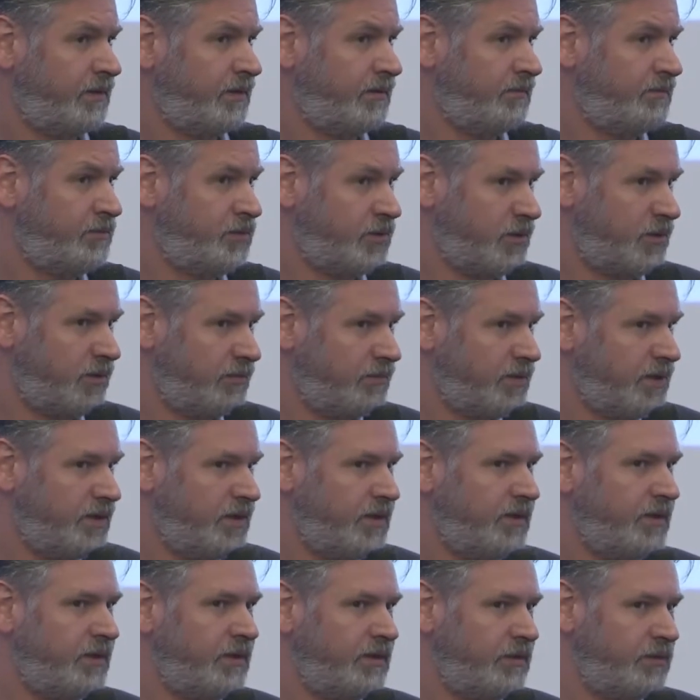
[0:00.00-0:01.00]

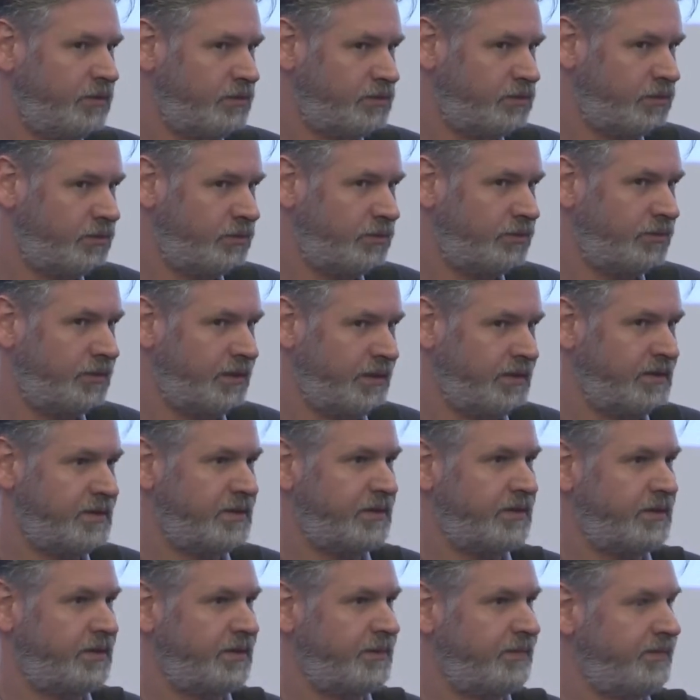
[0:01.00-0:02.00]
Germany, and also it's
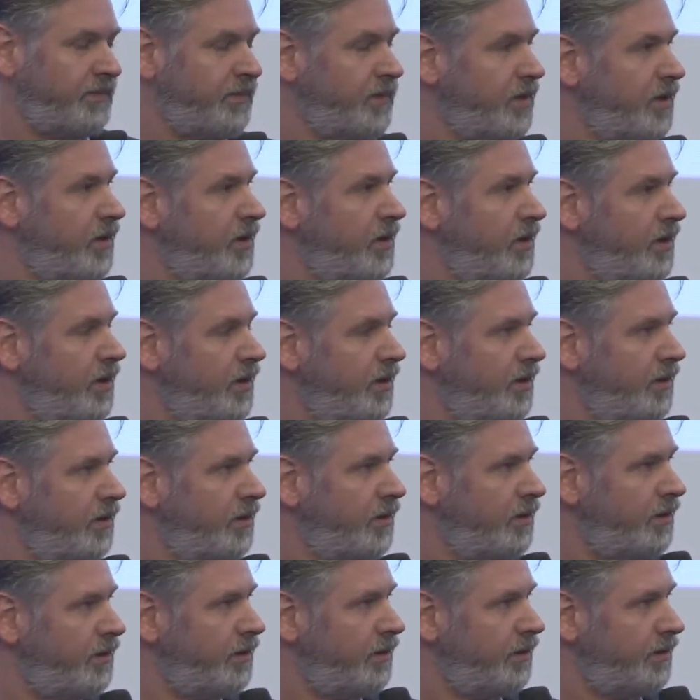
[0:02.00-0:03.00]
a
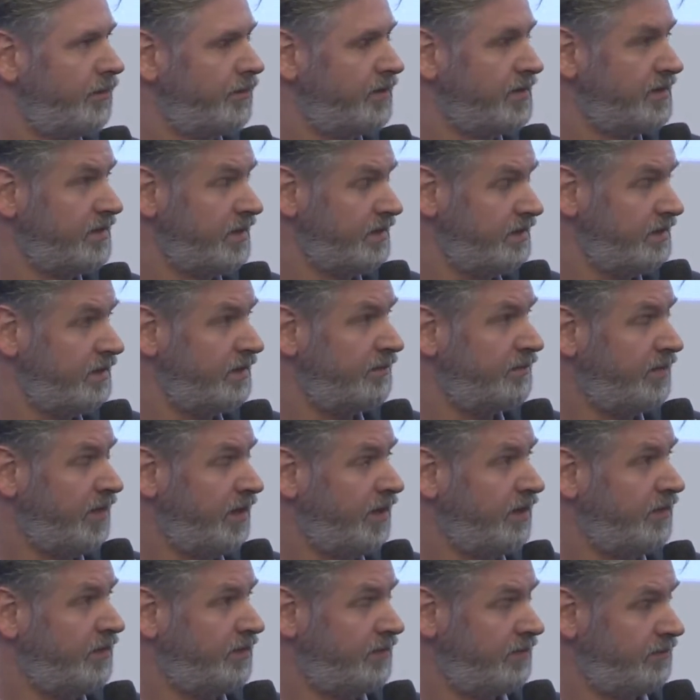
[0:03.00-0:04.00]
system
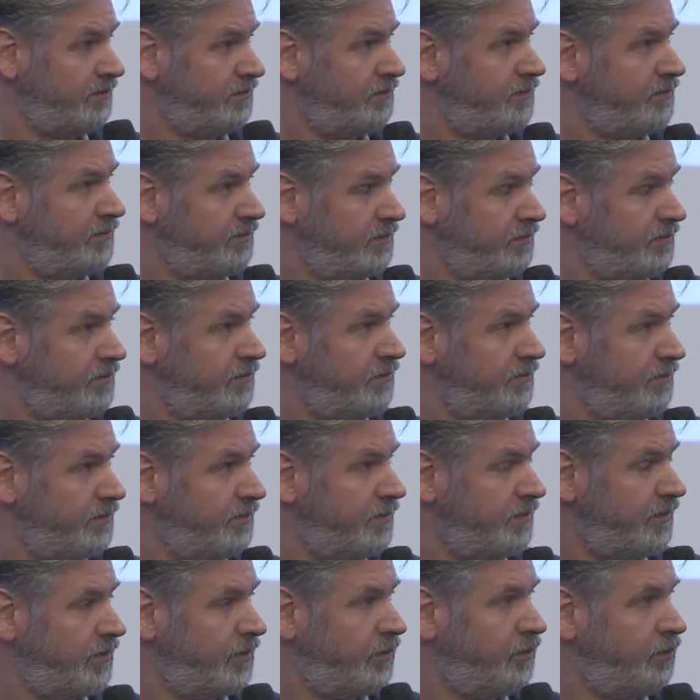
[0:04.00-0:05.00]
that
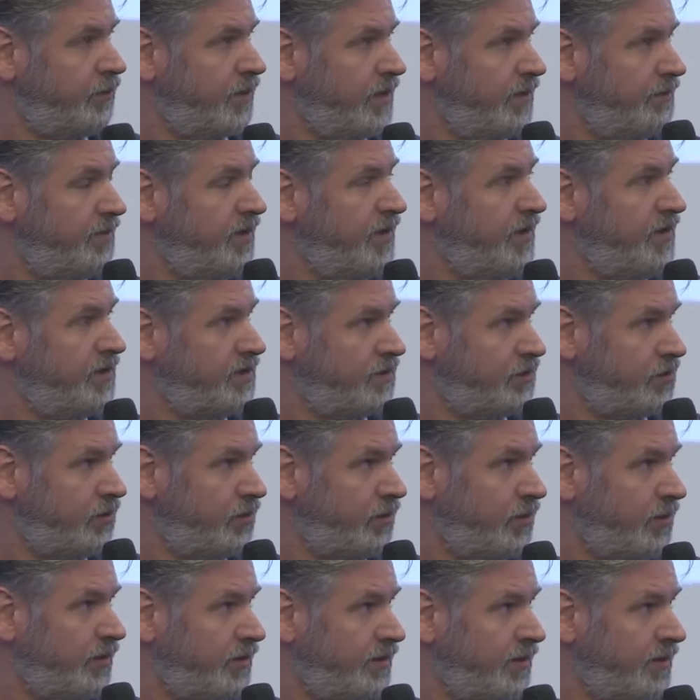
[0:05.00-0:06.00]
will be
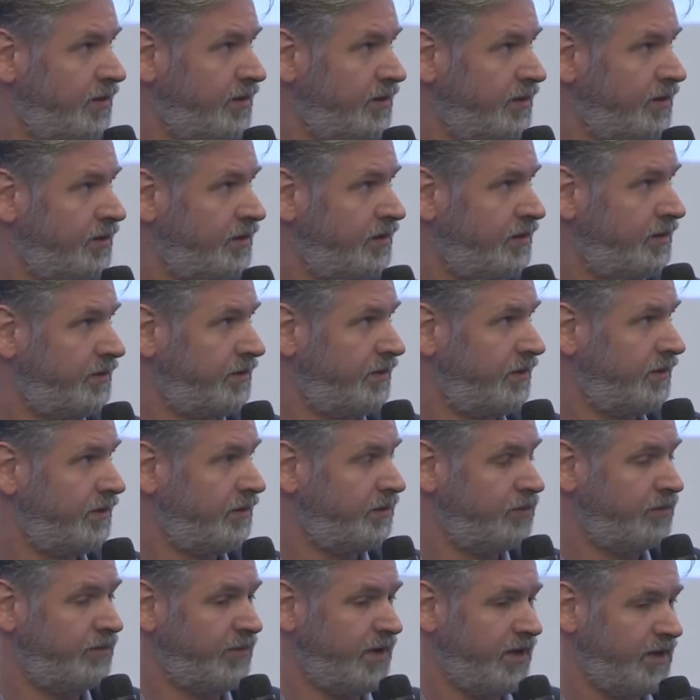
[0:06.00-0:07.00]
installed in
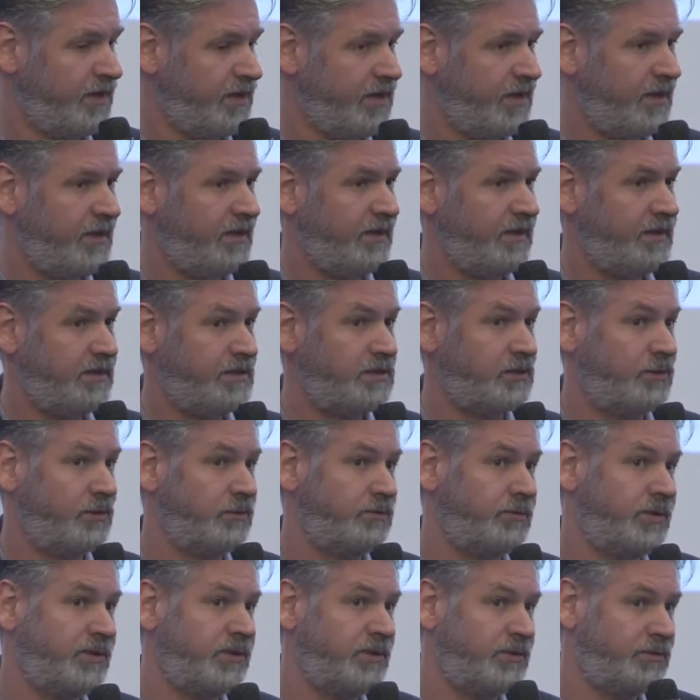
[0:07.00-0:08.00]
Romania. It's
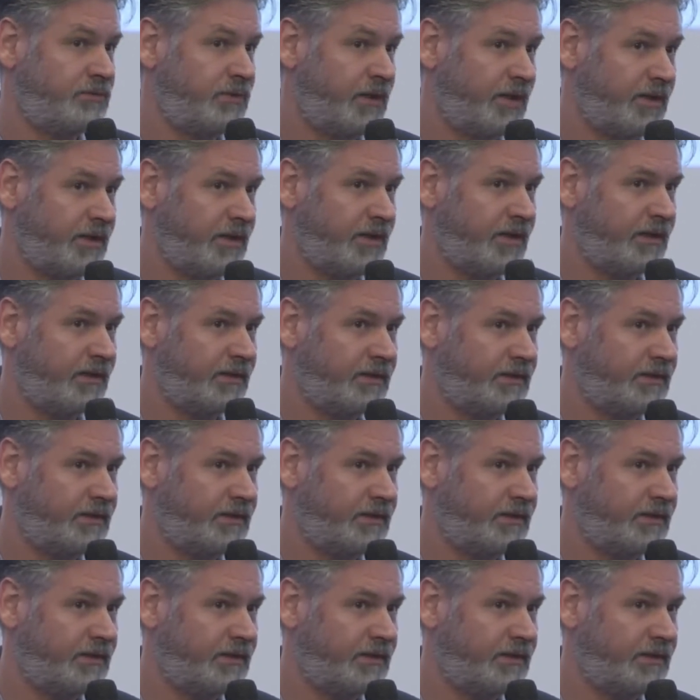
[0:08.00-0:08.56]
already running.